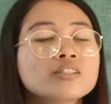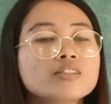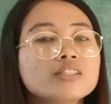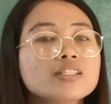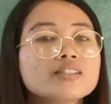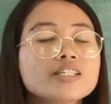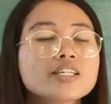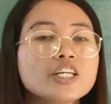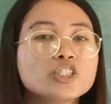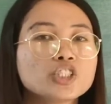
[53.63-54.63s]
So since
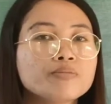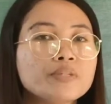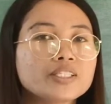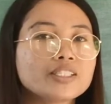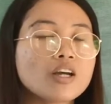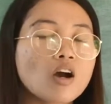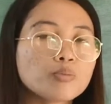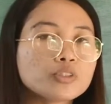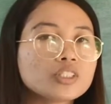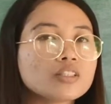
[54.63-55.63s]
negation means the
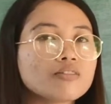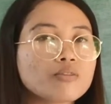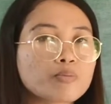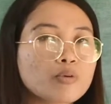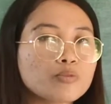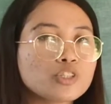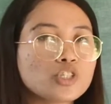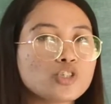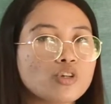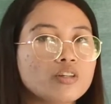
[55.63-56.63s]
opposite of a
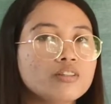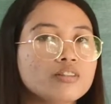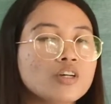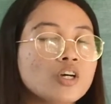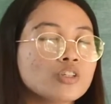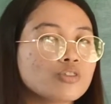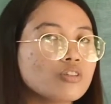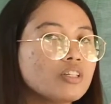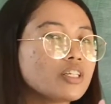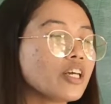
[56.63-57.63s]
proposition, so
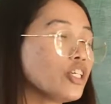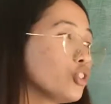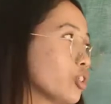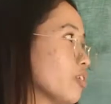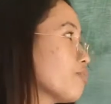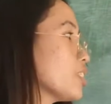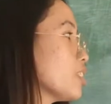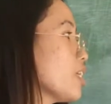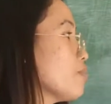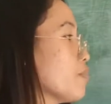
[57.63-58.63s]
the negation of a
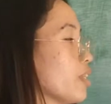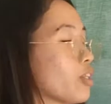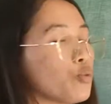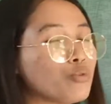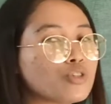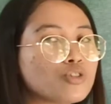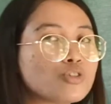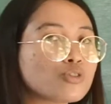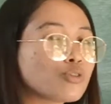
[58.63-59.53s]
statement which is